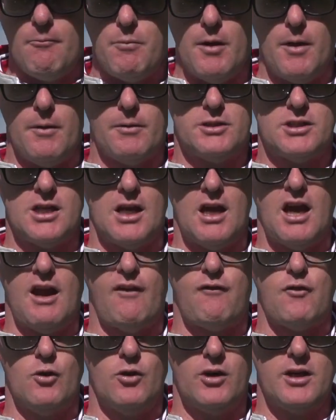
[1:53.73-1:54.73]
But
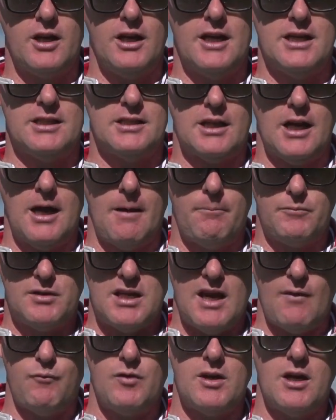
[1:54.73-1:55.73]
if you're looking at this club,
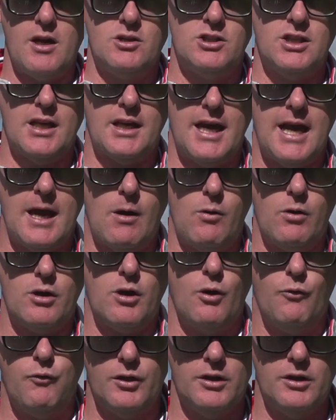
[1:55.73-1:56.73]
definitely go and check it out on Golf